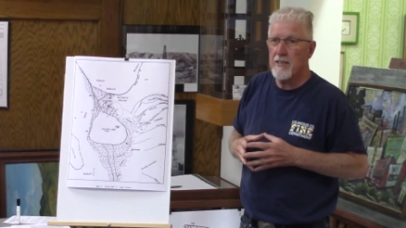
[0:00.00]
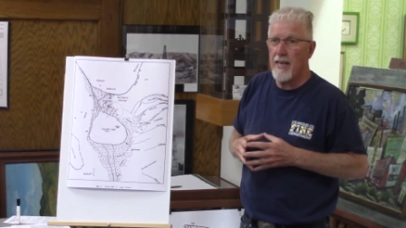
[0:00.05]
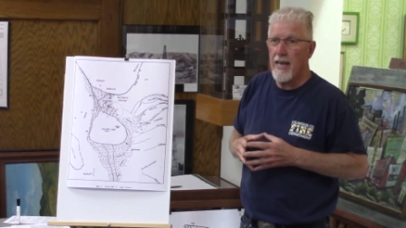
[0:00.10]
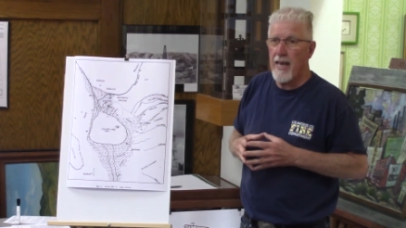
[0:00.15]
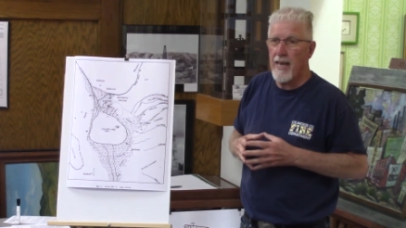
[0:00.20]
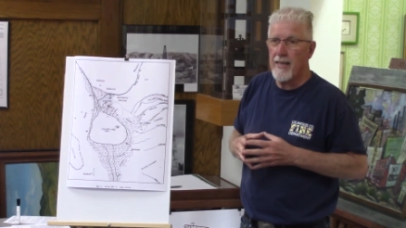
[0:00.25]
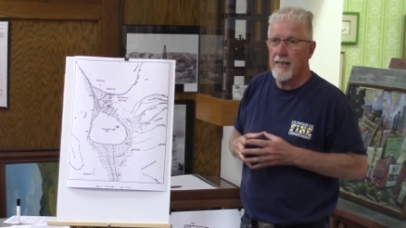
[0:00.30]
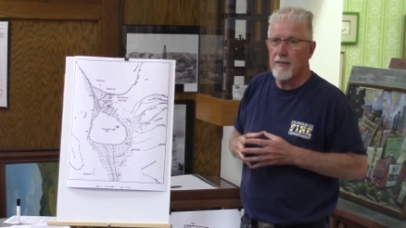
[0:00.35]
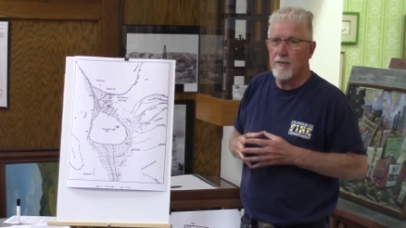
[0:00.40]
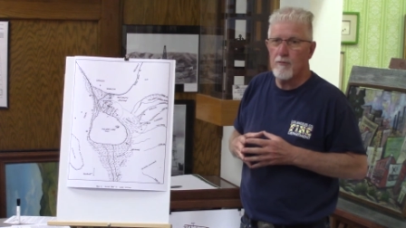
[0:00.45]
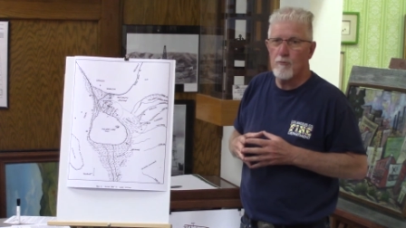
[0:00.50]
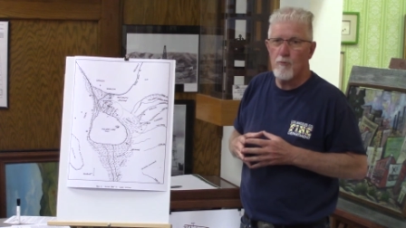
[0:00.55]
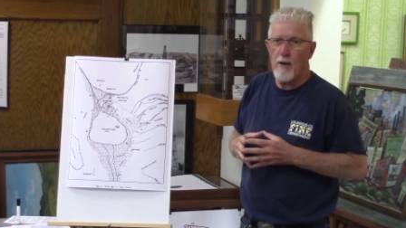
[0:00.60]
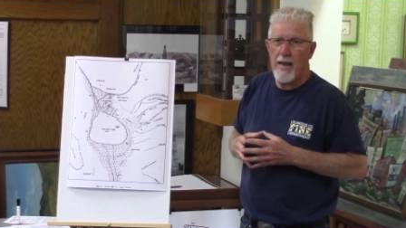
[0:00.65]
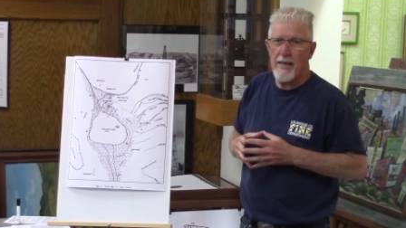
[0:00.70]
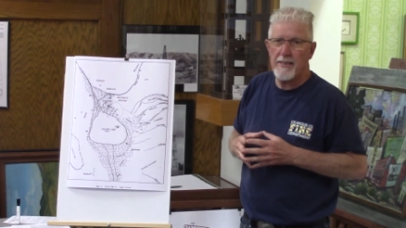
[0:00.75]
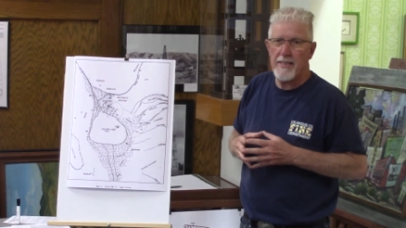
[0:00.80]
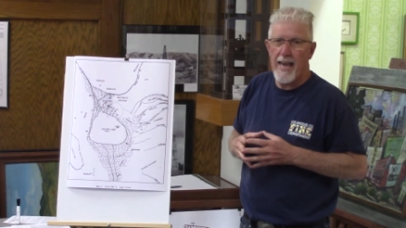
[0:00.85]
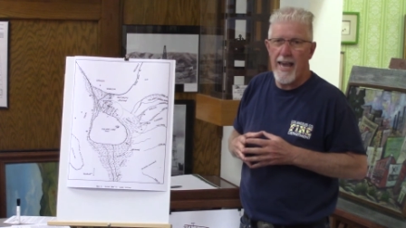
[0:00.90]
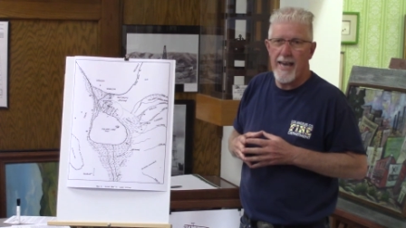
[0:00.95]
uh,
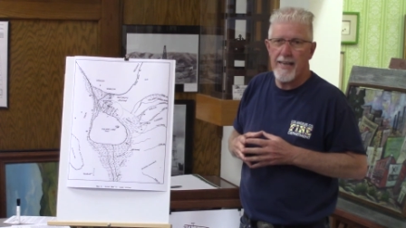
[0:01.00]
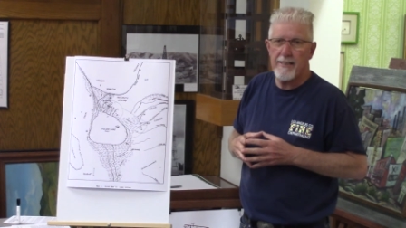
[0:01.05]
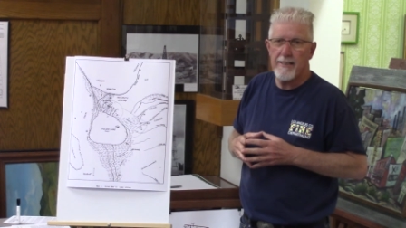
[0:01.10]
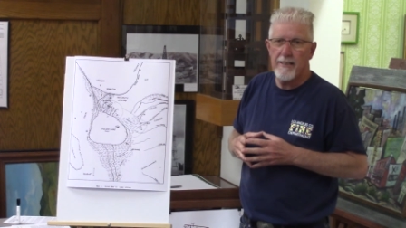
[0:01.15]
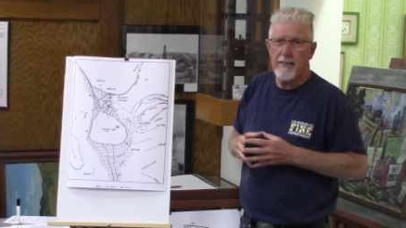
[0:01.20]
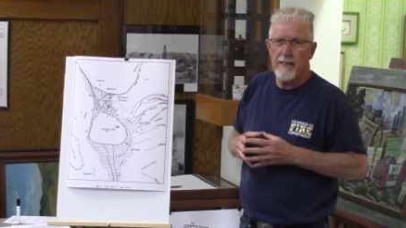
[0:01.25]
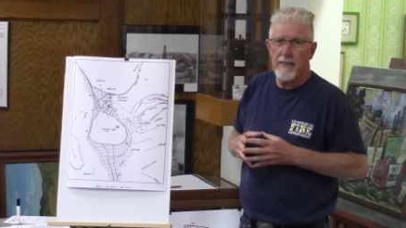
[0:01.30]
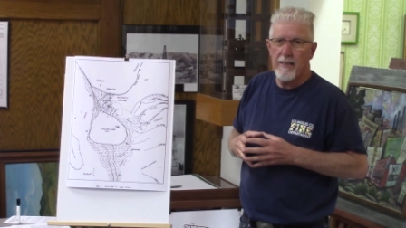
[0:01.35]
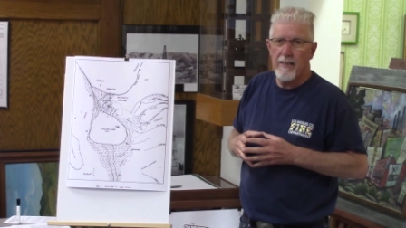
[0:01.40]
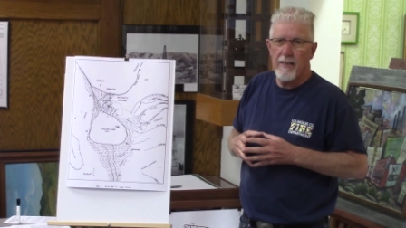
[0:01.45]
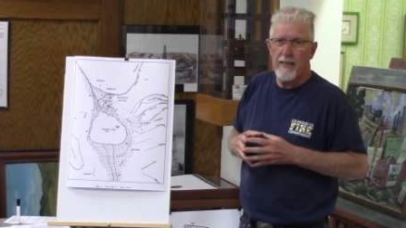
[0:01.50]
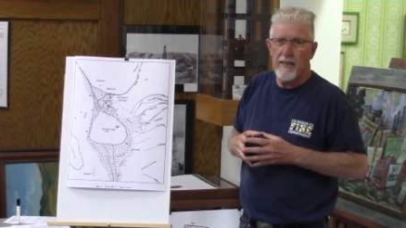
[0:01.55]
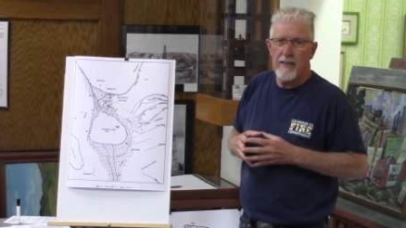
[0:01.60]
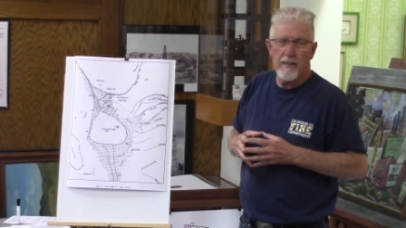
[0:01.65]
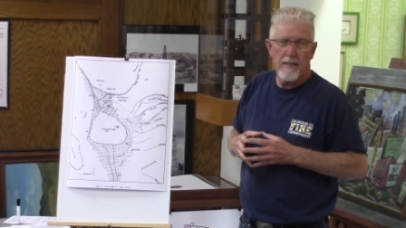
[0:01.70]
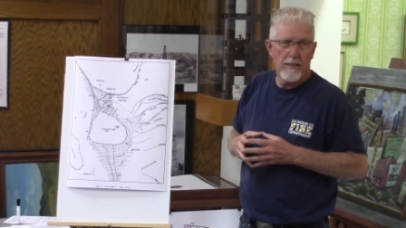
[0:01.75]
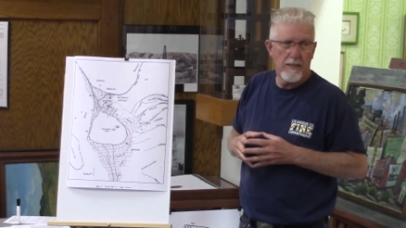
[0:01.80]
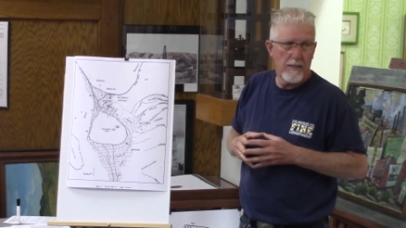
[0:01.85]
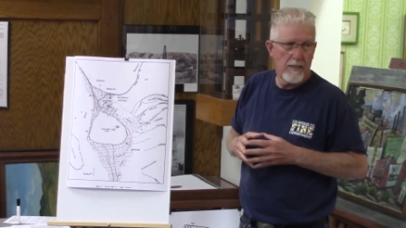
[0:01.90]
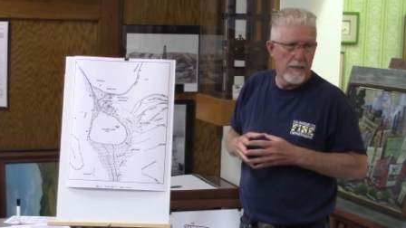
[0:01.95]
that,
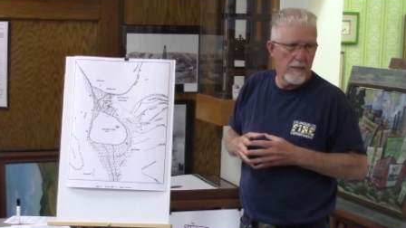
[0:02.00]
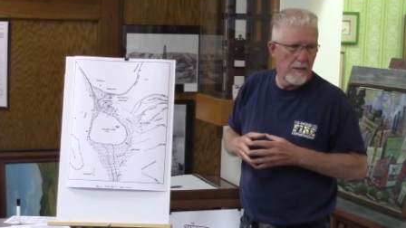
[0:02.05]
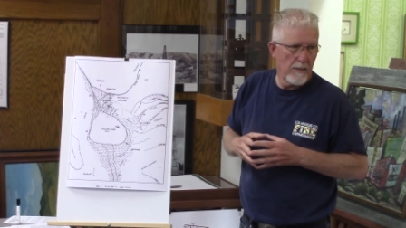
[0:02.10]
Mustanos.